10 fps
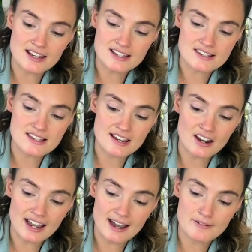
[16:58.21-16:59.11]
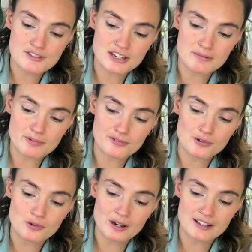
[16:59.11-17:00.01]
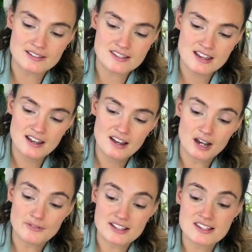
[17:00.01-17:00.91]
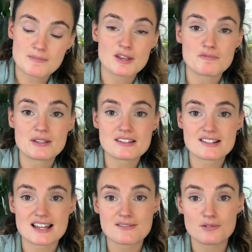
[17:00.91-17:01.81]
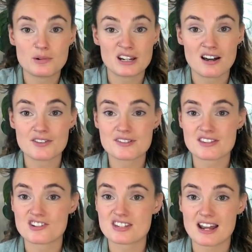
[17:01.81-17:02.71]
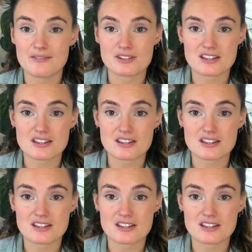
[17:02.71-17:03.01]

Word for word: As I say, I have done it before and I've had some that have been successful and others that just haven't